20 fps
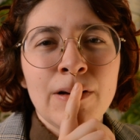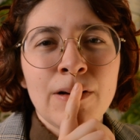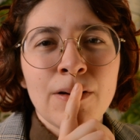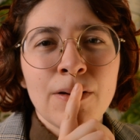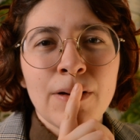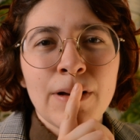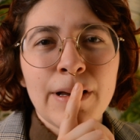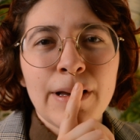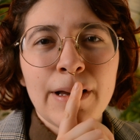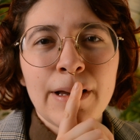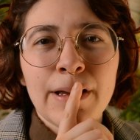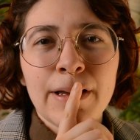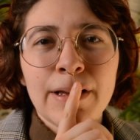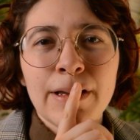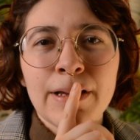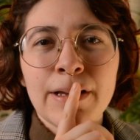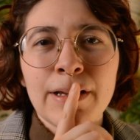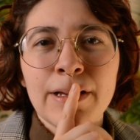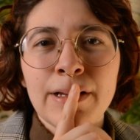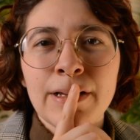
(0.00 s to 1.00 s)
Okay.
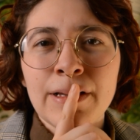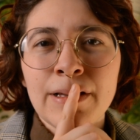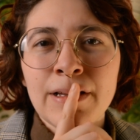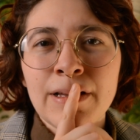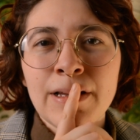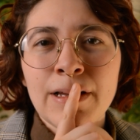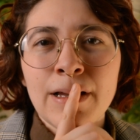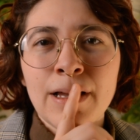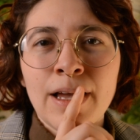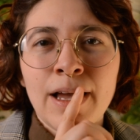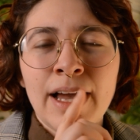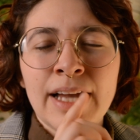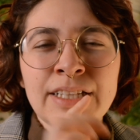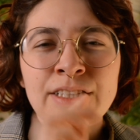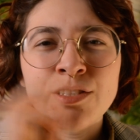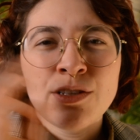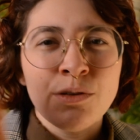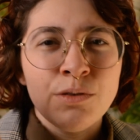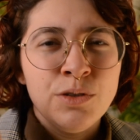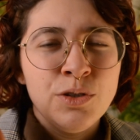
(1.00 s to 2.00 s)
And
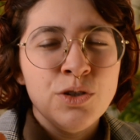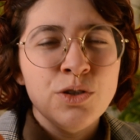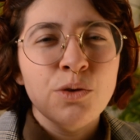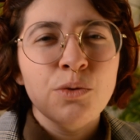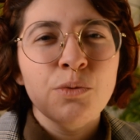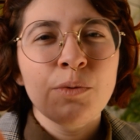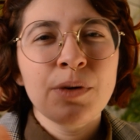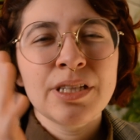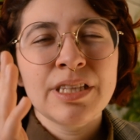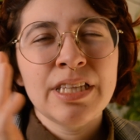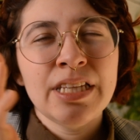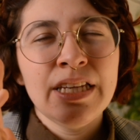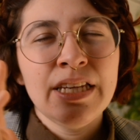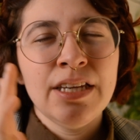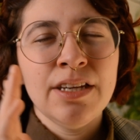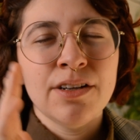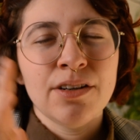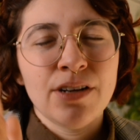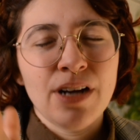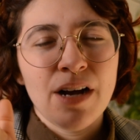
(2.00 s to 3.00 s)
so you don't want the
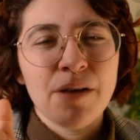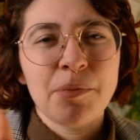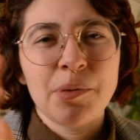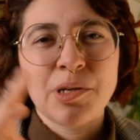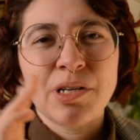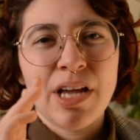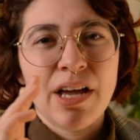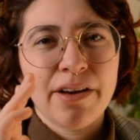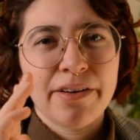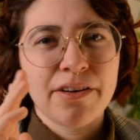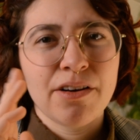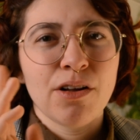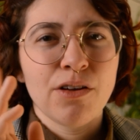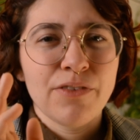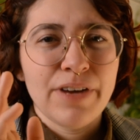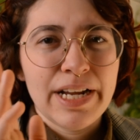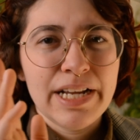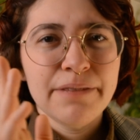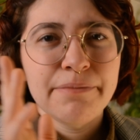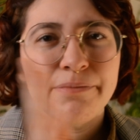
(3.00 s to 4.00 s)
ear up or down at all,
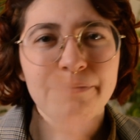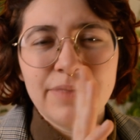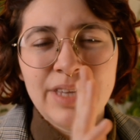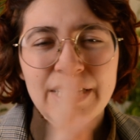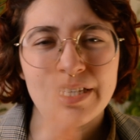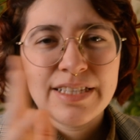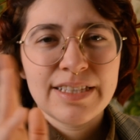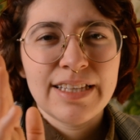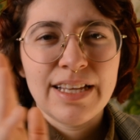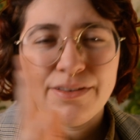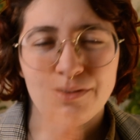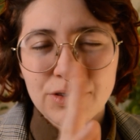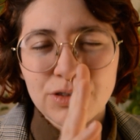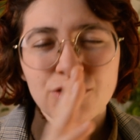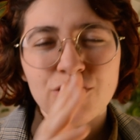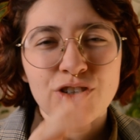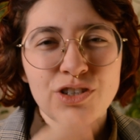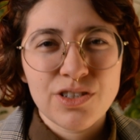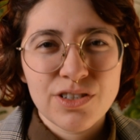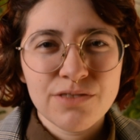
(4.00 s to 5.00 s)
right? It's level,
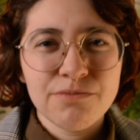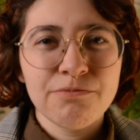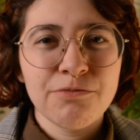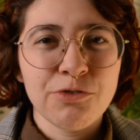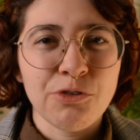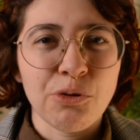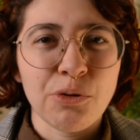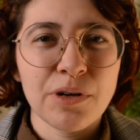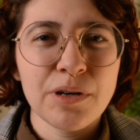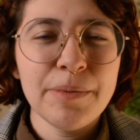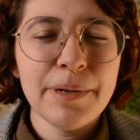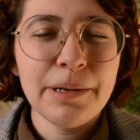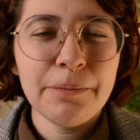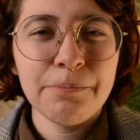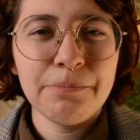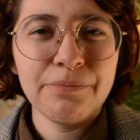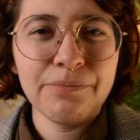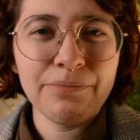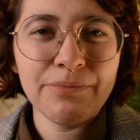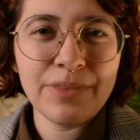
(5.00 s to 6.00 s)
just forward a bit.
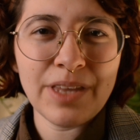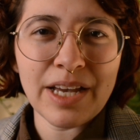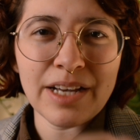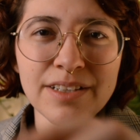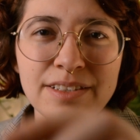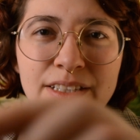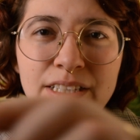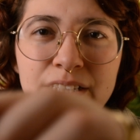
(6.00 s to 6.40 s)
Excellent.